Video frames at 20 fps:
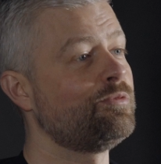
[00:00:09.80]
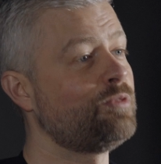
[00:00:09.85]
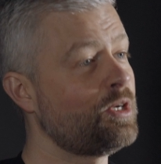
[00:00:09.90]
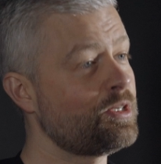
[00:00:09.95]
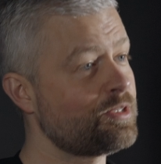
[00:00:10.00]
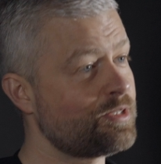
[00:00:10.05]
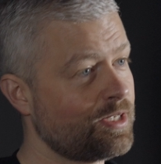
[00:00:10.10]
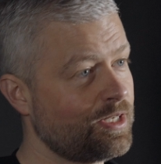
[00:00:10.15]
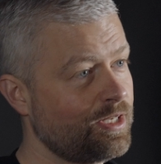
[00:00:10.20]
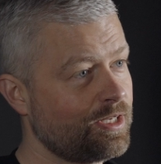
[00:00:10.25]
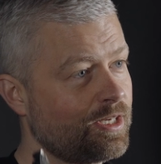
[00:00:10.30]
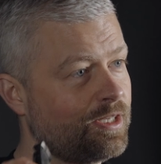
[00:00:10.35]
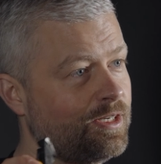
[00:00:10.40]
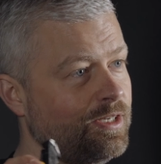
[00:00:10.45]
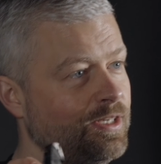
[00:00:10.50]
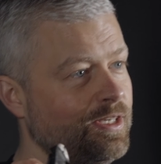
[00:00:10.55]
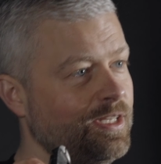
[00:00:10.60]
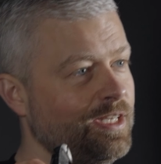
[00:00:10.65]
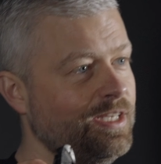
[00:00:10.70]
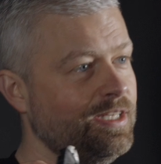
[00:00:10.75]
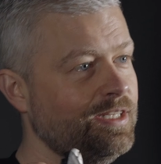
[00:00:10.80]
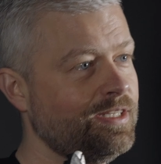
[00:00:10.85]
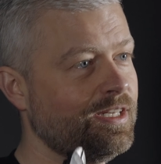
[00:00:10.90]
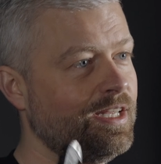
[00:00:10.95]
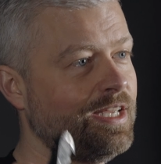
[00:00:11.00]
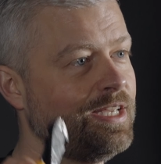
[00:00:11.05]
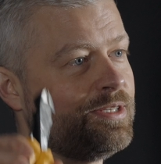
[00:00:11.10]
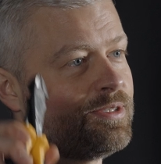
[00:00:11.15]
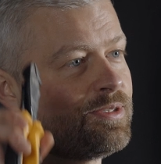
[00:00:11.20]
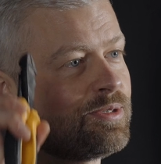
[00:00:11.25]
First thing you're going to need
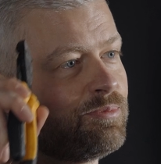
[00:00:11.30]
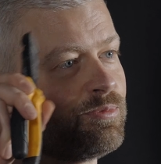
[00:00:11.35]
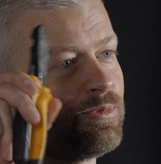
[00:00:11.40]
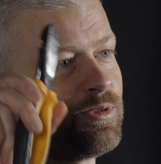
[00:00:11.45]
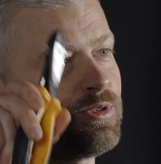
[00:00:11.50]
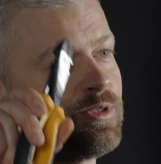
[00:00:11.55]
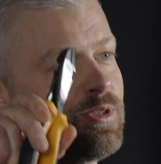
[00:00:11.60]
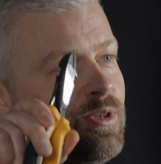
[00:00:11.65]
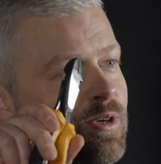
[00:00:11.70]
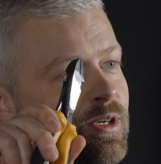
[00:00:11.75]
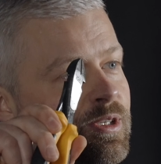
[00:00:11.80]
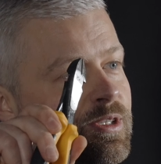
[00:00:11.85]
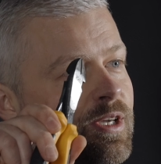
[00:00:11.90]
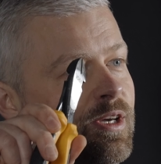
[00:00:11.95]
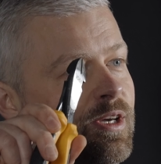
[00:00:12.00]
is some side